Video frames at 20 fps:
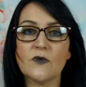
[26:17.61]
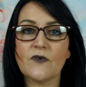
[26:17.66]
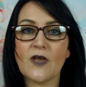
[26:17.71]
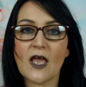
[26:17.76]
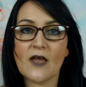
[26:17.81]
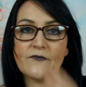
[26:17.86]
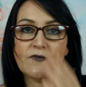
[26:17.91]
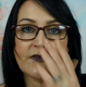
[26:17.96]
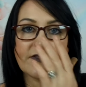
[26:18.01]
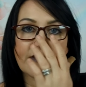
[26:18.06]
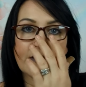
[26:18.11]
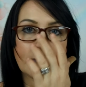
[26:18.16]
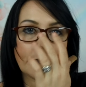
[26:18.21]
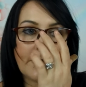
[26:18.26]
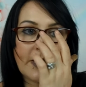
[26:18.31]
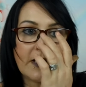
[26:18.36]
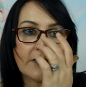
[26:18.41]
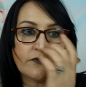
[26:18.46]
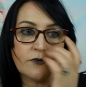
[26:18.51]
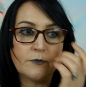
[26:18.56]
of everything
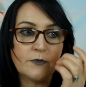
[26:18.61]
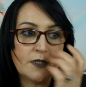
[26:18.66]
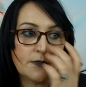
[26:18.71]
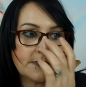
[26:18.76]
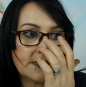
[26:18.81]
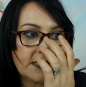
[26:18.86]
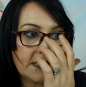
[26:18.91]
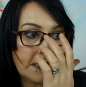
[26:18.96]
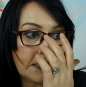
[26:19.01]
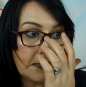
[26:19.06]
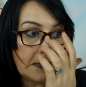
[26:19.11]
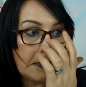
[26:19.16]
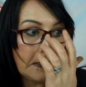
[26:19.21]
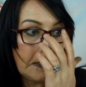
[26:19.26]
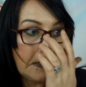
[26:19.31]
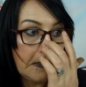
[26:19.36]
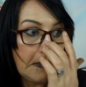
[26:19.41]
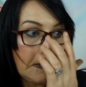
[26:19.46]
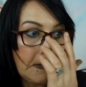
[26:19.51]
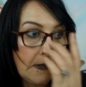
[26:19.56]
apart from lipstick
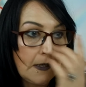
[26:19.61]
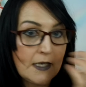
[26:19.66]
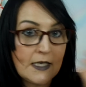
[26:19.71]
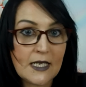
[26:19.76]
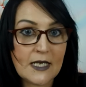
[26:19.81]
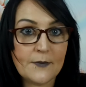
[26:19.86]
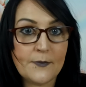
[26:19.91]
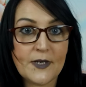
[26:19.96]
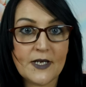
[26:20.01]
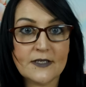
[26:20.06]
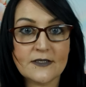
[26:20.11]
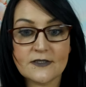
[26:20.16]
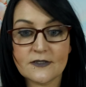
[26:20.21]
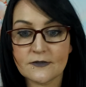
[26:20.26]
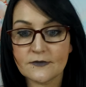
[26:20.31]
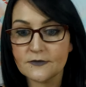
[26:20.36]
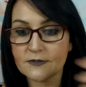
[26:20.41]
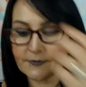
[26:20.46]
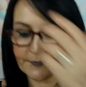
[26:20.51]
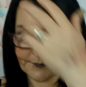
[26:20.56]
and eye
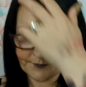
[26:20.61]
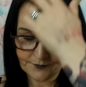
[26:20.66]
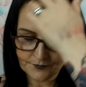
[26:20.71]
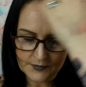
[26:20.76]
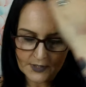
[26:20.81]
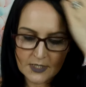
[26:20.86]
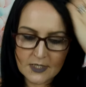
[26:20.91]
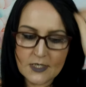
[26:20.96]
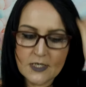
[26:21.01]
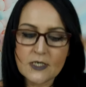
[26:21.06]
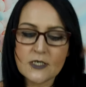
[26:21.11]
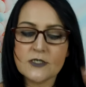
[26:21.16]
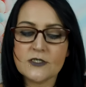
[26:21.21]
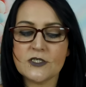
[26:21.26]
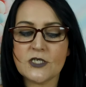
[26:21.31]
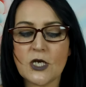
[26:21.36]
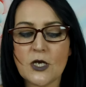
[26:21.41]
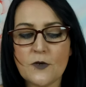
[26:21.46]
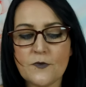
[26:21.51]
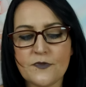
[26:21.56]
pencils.
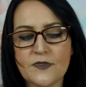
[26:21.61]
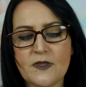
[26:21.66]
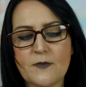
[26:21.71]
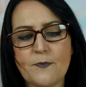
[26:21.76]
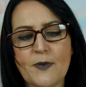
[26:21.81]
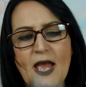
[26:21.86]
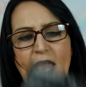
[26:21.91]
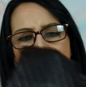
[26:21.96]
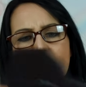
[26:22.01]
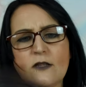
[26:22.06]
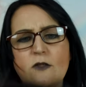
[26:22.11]
So the bag